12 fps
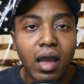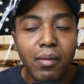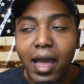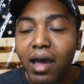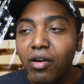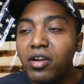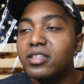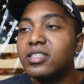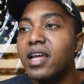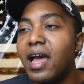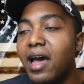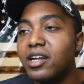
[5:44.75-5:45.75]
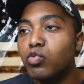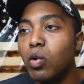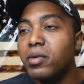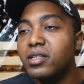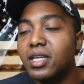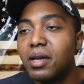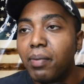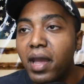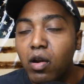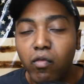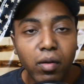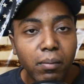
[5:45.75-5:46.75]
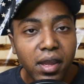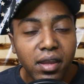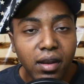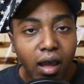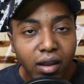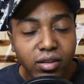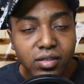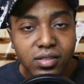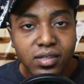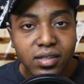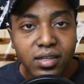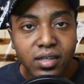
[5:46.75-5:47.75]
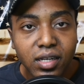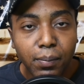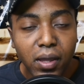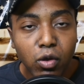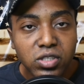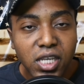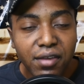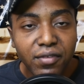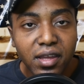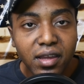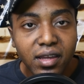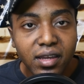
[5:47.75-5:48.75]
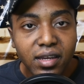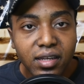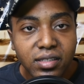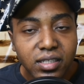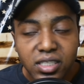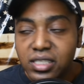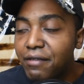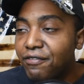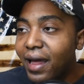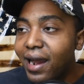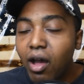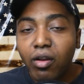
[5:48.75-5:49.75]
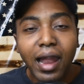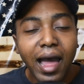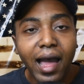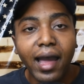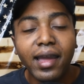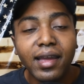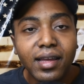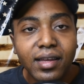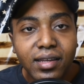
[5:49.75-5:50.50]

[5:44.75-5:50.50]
I mean, I don't understand how this woman is getting paid over $1 million to be on TV. To just flat out lie.